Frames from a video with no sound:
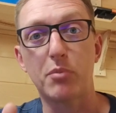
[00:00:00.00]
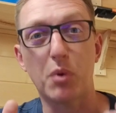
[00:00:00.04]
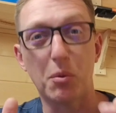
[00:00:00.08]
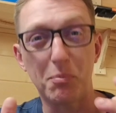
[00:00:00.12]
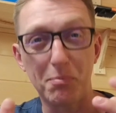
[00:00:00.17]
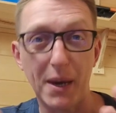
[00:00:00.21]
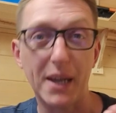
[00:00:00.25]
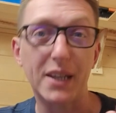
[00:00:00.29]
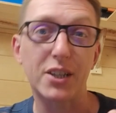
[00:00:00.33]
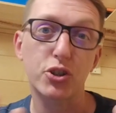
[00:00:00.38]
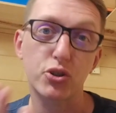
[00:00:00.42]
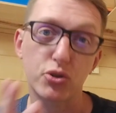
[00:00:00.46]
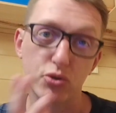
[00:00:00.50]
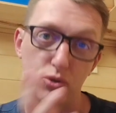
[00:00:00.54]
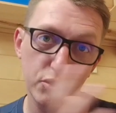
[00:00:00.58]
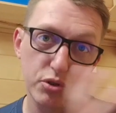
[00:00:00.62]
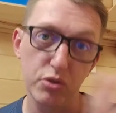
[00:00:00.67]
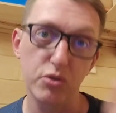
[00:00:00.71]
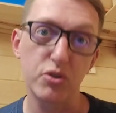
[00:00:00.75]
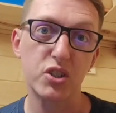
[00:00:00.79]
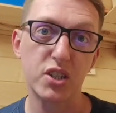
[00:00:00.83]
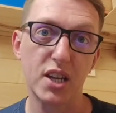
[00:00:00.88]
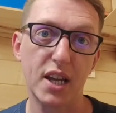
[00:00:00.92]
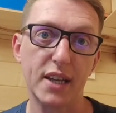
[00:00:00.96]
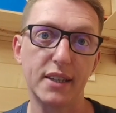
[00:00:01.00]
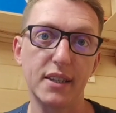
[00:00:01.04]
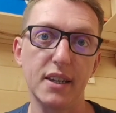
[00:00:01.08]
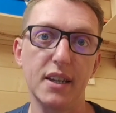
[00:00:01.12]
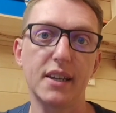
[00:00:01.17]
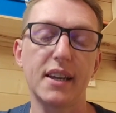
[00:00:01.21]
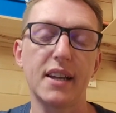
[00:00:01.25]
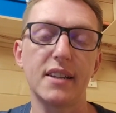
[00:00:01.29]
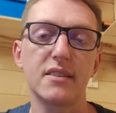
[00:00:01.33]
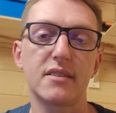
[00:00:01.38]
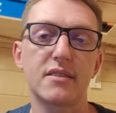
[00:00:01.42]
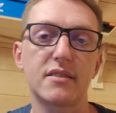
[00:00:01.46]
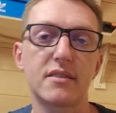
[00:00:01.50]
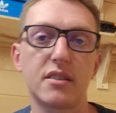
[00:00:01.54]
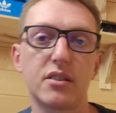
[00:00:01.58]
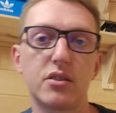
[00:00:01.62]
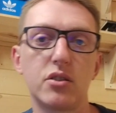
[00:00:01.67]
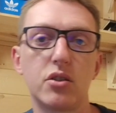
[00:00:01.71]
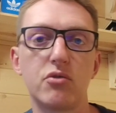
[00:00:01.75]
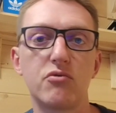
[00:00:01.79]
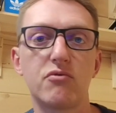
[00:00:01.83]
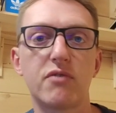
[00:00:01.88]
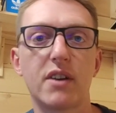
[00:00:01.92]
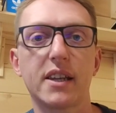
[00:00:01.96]
but make sure you check it against the
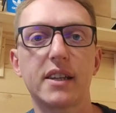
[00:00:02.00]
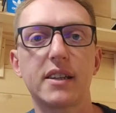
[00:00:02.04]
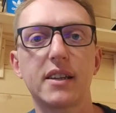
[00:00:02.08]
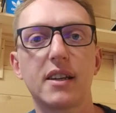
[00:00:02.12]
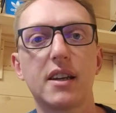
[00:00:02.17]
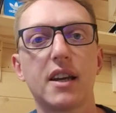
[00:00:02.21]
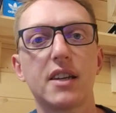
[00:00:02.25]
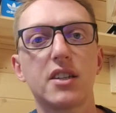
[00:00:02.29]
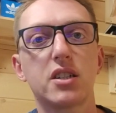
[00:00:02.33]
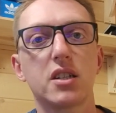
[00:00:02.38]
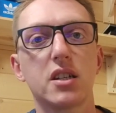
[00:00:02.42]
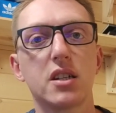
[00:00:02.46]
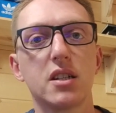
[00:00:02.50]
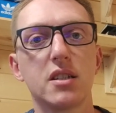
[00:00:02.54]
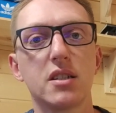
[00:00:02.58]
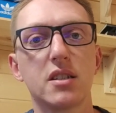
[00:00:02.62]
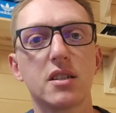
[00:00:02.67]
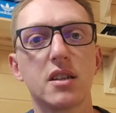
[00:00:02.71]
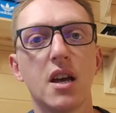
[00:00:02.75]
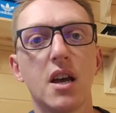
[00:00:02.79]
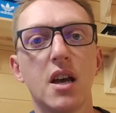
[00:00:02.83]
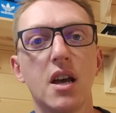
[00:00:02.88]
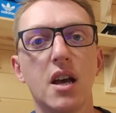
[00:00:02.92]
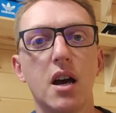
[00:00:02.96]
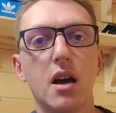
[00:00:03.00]
new regulations.